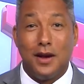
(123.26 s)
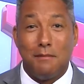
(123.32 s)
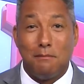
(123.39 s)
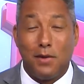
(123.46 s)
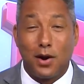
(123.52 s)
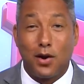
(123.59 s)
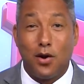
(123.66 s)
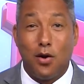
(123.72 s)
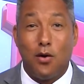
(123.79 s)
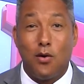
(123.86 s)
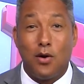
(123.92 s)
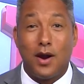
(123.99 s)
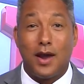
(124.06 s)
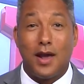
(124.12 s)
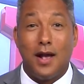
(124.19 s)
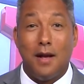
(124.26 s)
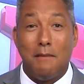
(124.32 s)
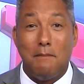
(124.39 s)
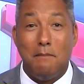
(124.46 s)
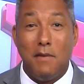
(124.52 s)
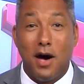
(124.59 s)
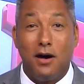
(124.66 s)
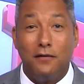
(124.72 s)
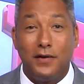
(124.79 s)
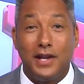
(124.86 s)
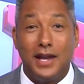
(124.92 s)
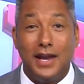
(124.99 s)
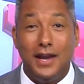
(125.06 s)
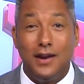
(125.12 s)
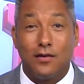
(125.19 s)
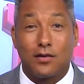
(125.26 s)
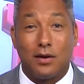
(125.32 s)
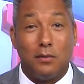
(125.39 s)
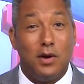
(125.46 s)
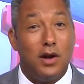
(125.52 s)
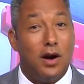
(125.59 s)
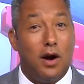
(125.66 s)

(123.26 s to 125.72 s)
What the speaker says: McCoy, Melvin Ingram.